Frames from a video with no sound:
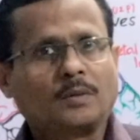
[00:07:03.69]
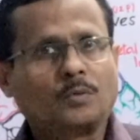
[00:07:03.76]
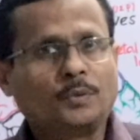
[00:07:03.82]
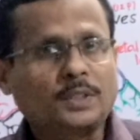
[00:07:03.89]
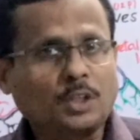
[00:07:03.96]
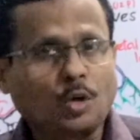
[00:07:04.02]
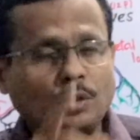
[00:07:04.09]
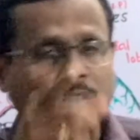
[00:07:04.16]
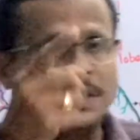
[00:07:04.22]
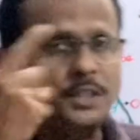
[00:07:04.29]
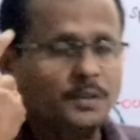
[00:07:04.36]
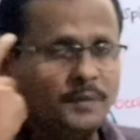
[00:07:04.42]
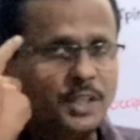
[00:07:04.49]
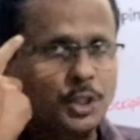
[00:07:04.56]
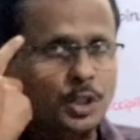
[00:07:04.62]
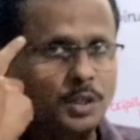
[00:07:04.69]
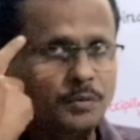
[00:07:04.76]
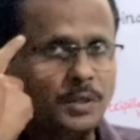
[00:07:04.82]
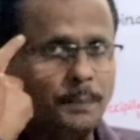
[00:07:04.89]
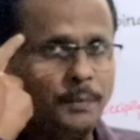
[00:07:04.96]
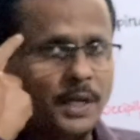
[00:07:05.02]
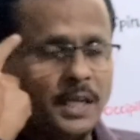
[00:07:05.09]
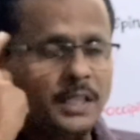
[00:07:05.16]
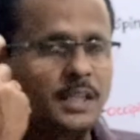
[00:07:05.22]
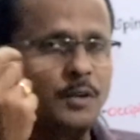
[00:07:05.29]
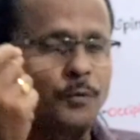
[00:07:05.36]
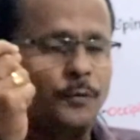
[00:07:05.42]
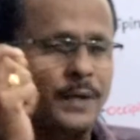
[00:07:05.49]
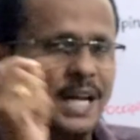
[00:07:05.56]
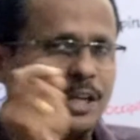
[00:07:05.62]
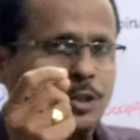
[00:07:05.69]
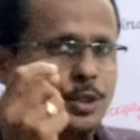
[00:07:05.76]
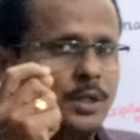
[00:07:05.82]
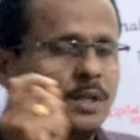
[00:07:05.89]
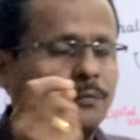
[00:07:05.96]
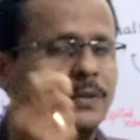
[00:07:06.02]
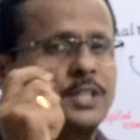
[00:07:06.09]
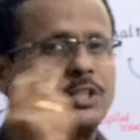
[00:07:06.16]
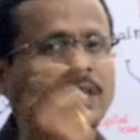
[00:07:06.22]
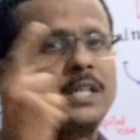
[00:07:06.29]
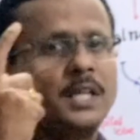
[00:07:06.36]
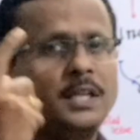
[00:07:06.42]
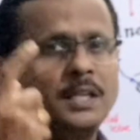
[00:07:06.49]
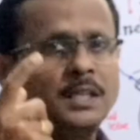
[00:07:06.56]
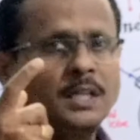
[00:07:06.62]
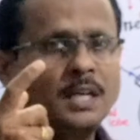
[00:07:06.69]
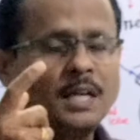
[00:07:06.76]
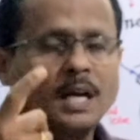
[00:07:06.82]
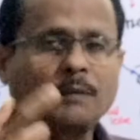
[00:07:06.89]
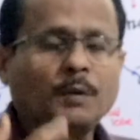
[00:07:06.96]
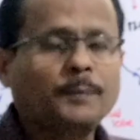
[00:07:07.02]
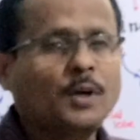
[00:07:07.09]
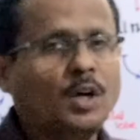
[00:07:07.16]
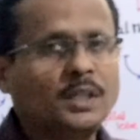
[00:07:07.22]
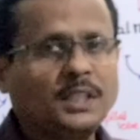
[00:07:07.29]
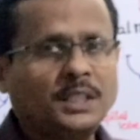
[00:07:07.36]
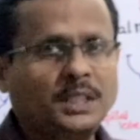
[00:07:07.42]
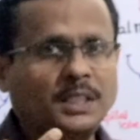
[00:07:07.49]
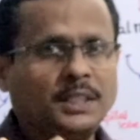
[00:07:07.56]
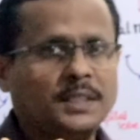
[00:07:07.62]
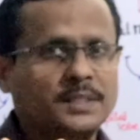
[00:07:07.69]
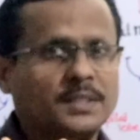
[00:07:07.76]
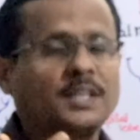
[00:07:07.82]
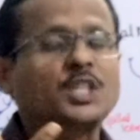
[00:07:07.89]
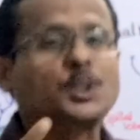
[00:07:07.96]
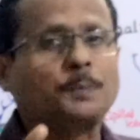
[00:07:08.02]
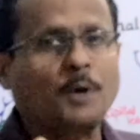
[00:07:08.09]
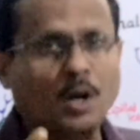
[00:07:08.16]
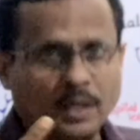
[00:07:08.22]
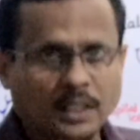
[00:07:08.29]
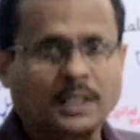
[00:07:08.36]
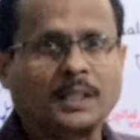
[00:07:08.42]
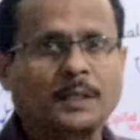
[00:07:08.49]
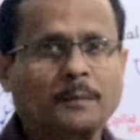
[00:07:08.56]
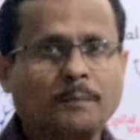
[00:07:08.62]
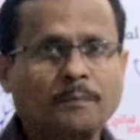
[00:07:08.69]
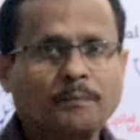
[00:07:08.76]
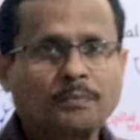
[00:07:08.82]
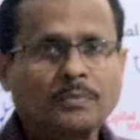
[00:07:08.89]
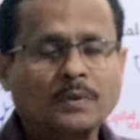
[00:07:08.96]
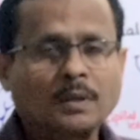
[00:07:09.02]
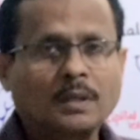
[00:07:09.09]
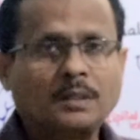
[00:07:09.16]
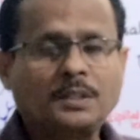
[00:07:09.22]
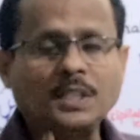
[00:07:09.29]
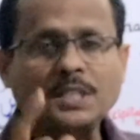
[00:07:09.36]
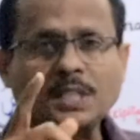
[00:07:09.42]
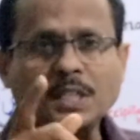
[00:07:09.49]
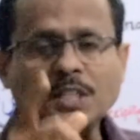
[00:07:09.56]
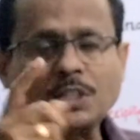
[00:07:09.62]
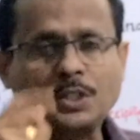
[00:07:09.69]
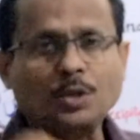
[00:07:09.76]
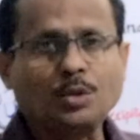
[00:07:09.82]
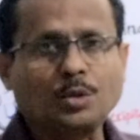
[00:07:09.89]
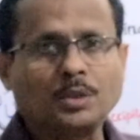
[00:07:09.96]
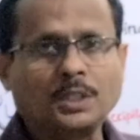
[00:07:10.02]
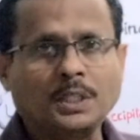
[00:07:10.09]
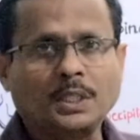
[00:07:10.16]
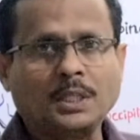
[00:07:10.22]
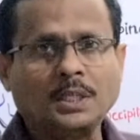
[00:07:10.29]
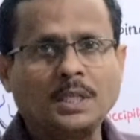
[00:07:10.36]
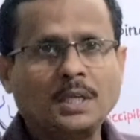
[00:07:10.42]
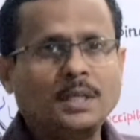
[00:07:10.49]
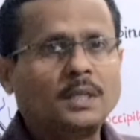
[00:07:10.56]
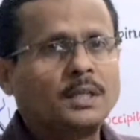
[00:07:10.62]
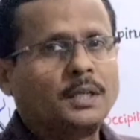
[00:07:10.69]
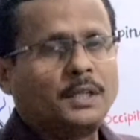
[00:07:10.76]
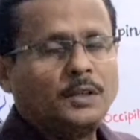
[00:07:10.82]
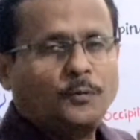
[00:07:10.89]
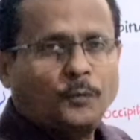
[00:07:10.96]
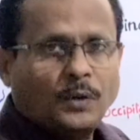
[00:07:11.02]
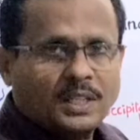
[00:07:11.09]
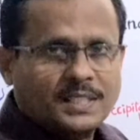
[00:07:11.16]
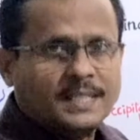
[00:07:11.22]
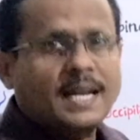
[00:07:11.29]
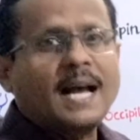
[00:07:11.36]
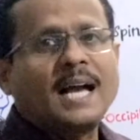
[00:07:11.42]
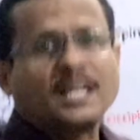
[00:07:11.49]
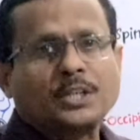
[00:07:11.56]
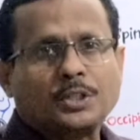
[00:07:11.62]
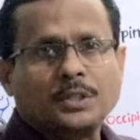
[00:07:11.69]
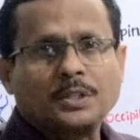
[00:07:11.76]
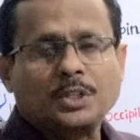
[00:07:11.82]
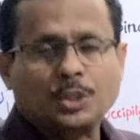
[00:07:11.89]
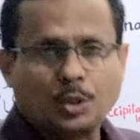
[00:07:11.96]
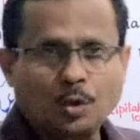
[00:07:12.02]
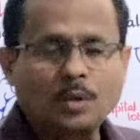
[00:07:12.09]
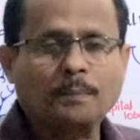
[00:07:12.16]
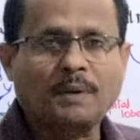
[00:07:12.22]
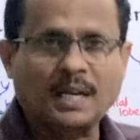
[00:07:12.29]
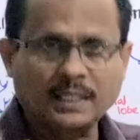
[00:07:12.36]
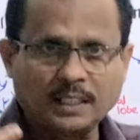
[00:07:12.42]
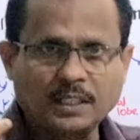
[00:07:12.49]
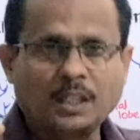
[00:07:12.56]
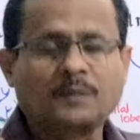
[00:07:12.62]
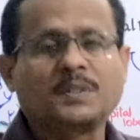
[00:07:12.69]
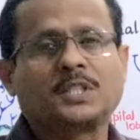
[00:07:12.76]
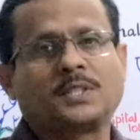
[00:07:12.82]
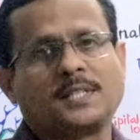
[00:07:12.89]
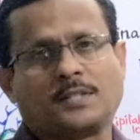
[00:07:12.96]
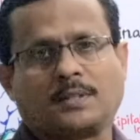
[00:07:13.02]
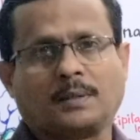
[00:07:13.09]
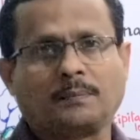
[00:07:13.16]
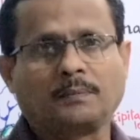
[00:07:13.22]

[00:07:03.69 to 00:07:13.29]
Without the intervention of the brain, in a fraction of a second, our body is responding. This is due to the reflex action shown by the nervous system.